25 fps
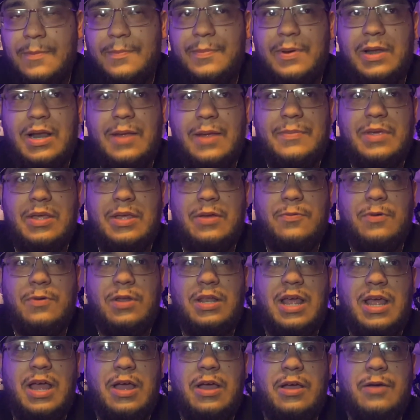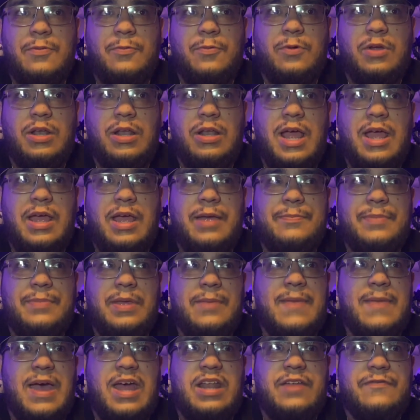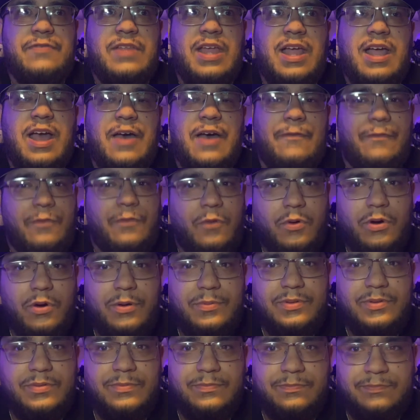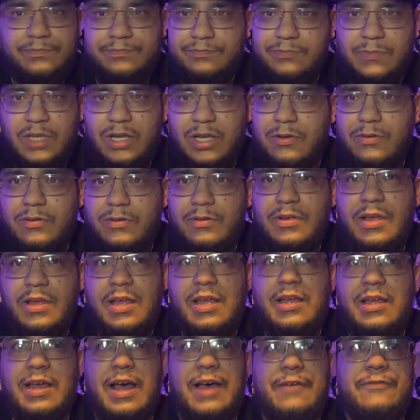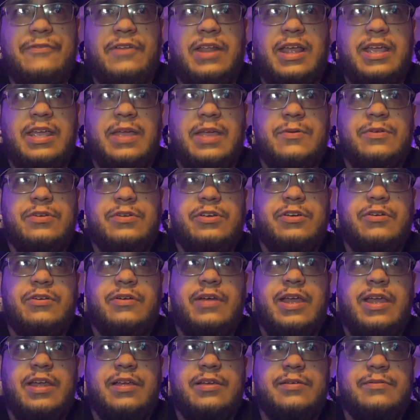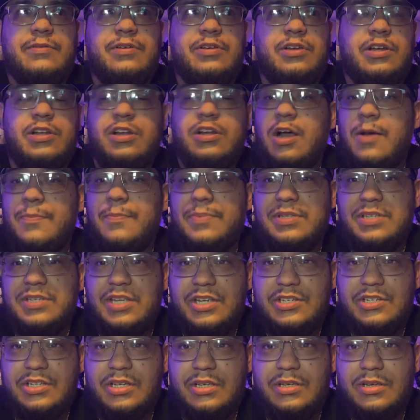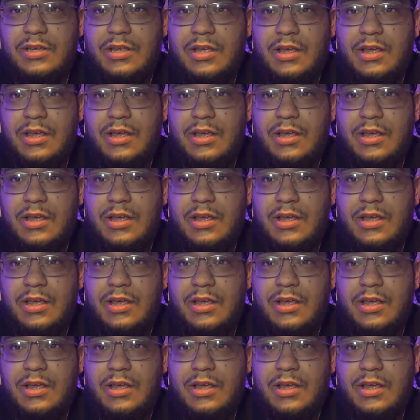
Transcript: But, I mean, would I be mad if they got Forbes? No. I feel like it would create good competition.